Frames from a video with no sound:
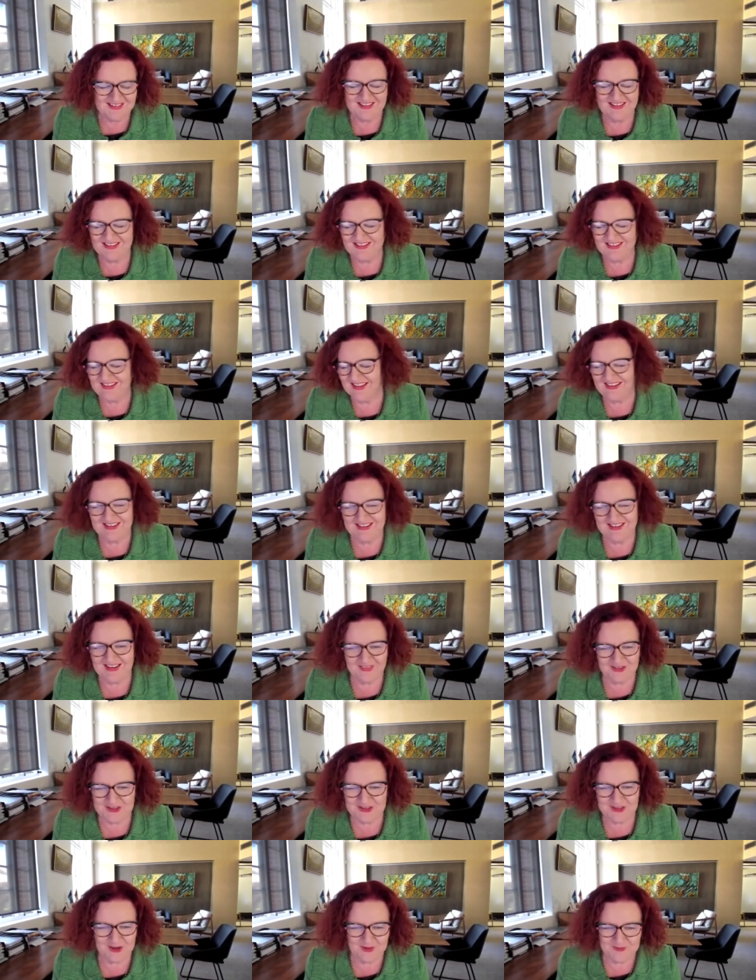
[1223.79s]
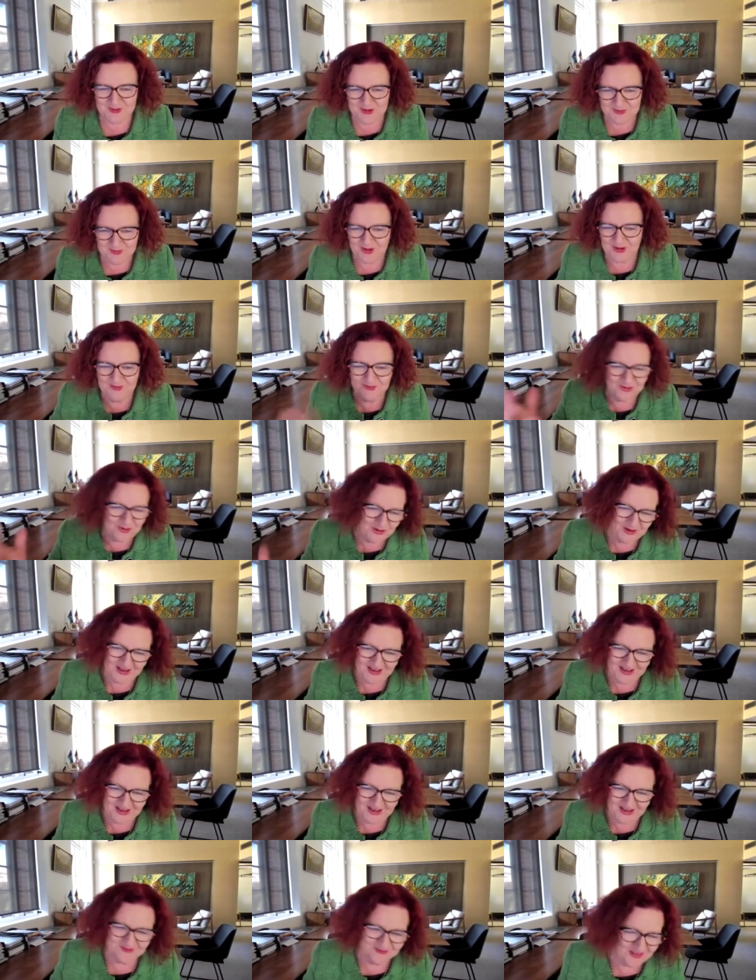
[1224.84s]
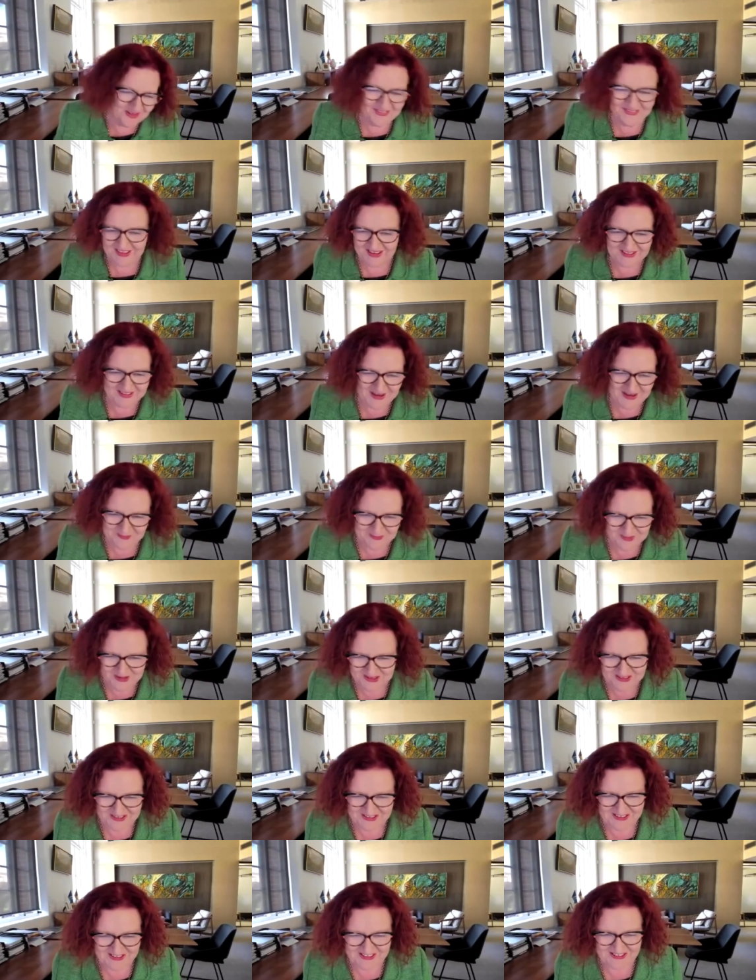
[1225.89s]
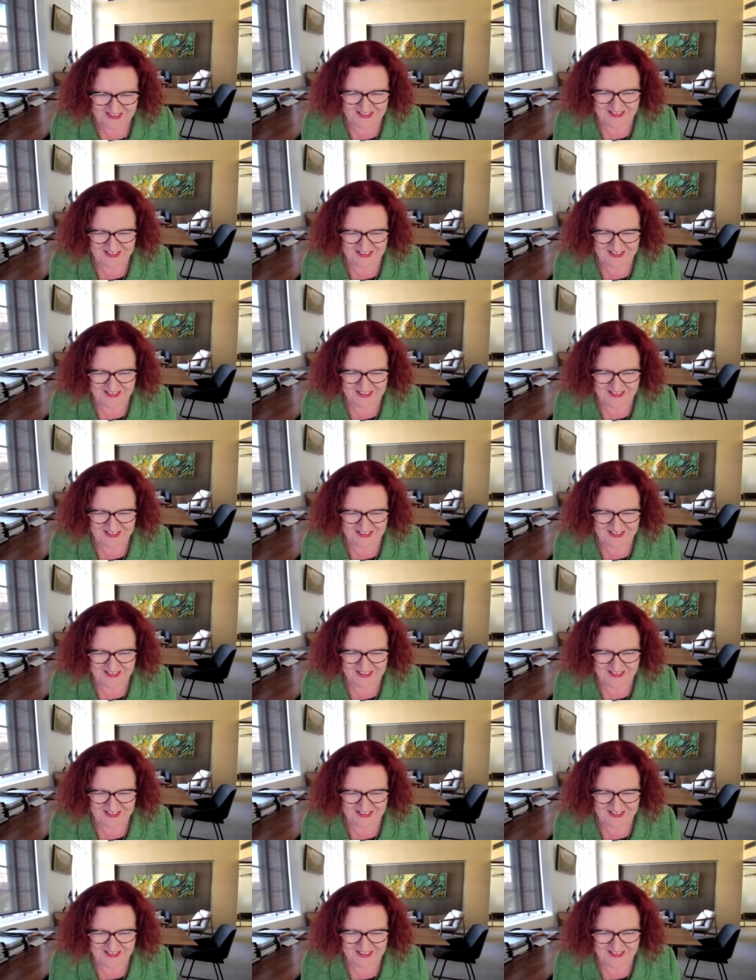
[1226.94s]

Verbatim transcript: and at another time you might have gone out and run that company eh,